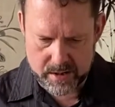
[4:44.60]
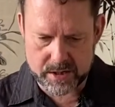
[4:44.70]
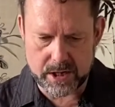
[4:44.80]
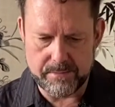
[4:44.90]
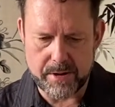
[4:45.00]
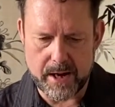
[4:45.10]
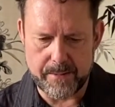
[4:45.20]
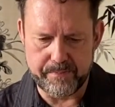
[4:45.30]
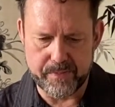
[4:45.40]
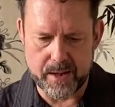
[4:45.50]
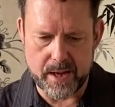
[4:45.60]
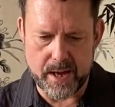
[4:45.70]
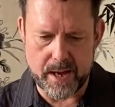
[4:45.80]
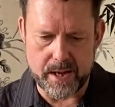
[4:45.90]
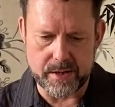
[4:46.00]
teapot,
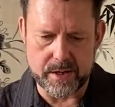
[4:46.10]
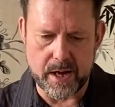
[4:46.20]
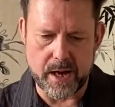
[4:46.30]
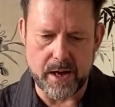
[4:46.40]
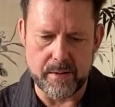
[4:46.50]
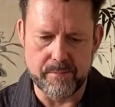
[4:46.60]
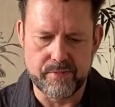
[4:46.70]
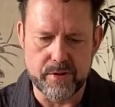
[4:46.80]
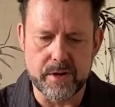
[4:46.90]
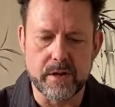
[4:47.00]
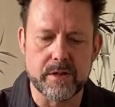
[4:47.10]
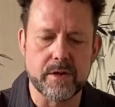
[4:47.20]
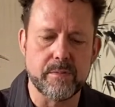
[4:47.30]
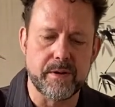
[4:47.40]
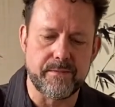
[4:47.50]
and brewed it a
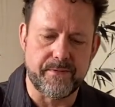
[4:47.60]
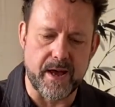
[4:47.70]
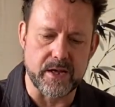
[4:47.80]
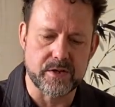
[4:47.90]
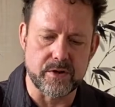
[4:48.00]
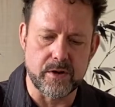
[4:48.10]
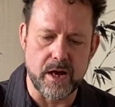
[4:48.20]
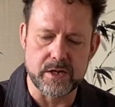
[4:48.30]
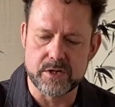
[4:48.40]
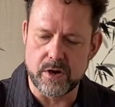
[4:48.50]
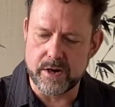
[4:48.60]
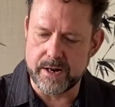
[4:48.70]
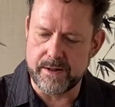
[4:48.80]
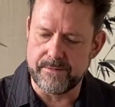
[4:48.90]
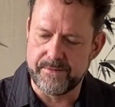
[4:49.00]
little bit faster. I
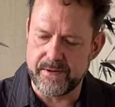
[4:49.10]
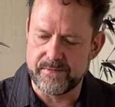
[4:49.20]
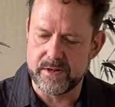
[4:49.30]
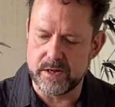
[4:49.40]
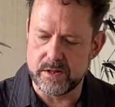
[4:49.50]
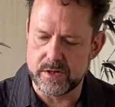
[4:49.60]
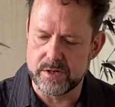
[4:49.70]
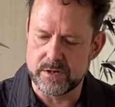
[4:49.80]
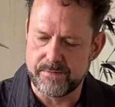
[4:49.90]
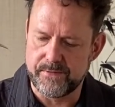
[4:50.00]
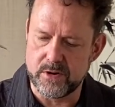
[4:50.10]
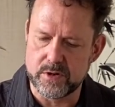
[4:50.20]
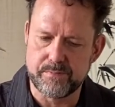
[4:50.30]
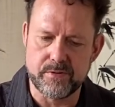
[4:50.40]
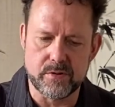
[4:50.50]
started at 50. This is
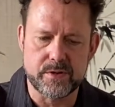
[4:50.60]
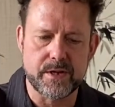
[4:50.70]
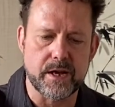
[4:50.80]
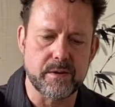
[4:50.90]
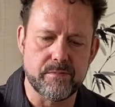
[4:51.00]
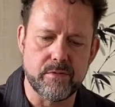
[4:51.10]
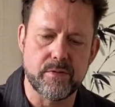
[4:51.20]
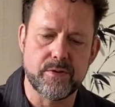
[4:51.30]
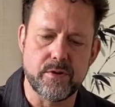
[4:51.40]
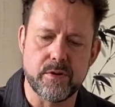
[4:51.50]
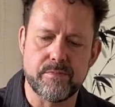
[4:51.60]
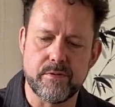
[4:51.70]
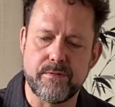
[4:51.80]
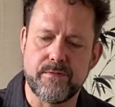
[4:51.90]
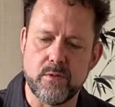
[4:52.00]
first brew, second brew, third
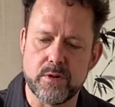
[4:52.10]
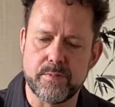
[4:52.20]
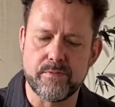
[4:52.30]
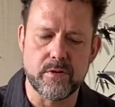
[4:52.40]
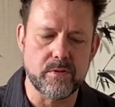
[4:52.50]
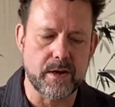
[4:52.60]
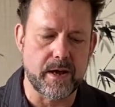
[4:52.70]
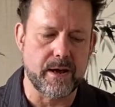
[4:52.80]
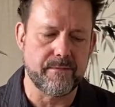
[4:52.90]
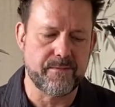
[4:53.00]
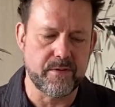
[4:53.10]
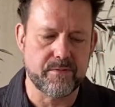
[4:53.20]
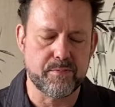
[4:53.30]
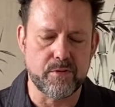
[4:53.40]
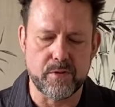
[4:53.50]
brew, fourth brew, and I have
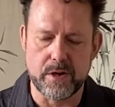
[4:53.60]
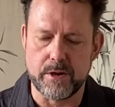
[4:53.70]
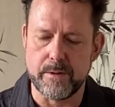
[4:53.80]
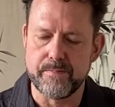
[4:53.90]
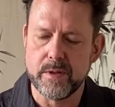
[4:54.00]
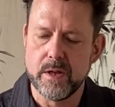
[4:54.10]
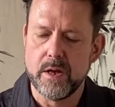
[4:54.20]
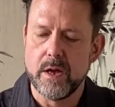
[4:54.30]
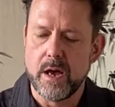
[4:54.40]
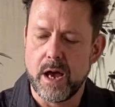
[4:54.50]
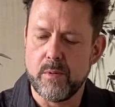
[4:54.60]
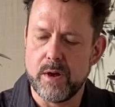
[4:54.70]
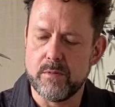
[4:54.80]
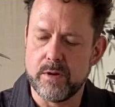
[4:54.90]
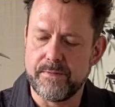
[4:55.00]
fifth brew here. I
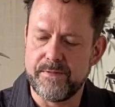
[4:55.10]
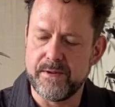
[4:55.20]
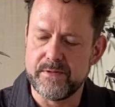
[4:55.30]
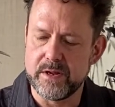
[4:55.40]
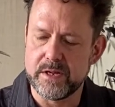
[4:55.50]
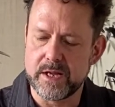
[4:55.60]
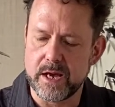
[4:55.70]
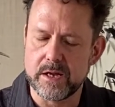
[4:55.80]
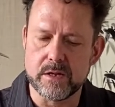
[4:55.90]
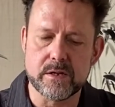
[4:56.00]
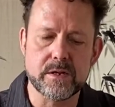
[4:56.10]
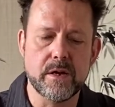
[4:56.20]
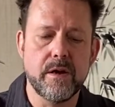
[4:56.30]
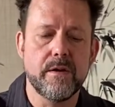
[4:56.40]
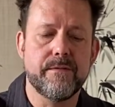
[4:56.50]
went with 50 seconds,
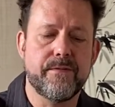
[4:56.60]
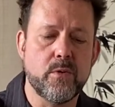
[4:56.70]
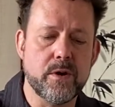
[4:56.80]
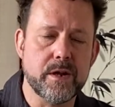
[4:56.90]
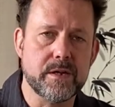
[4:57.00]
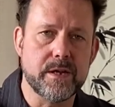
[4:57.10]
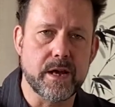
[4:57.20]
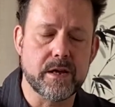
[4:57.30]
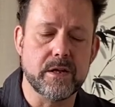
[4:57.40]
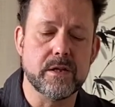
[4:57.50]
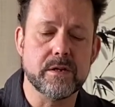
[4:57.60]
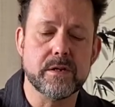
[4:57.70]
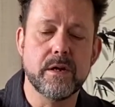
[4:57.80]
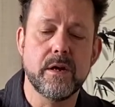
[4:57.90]
40 seconds,